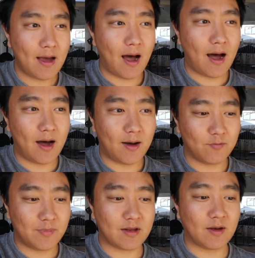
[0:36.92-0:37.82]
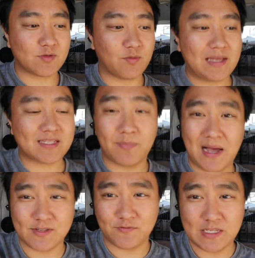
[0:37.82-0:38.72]
when it comes to placing
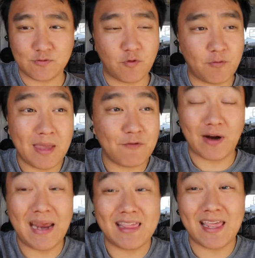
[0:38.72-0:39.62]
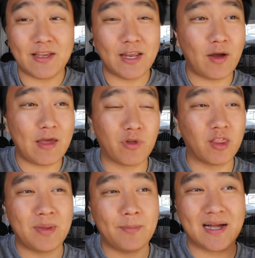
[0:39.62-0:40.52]
deposit fees with me for anything, you know, whether
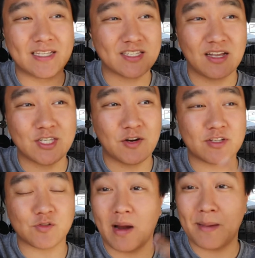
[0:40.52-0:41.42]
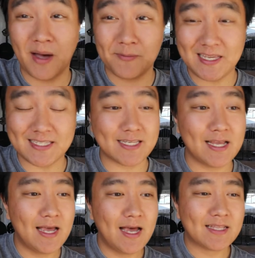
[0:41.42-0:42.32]
it be by stud service or by puppies,
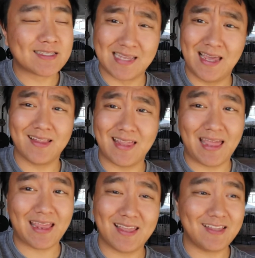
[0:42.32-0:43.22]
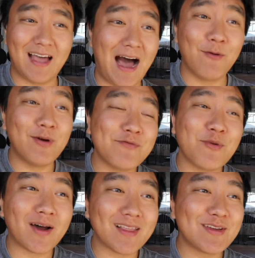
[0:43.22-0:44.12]
still, you're like, I wouldn't
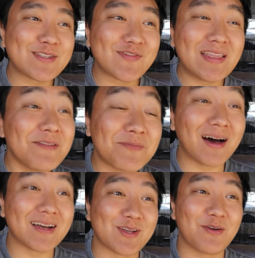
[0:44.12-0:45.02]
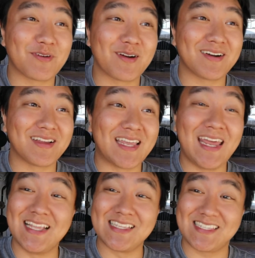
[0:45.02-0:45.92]
even want to lose $50 over
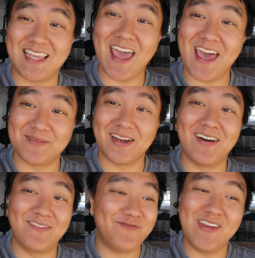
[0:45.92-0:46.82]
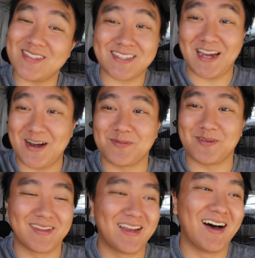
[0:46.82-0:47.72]
getting scammed, you know? It feels
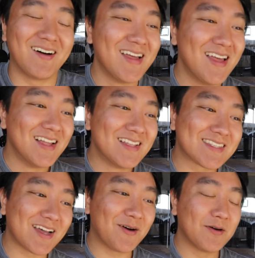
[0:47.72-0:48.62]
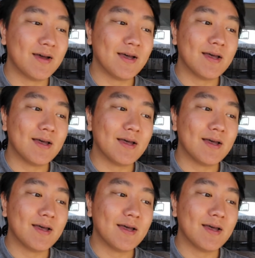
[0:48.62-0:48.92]
terrible, you know? So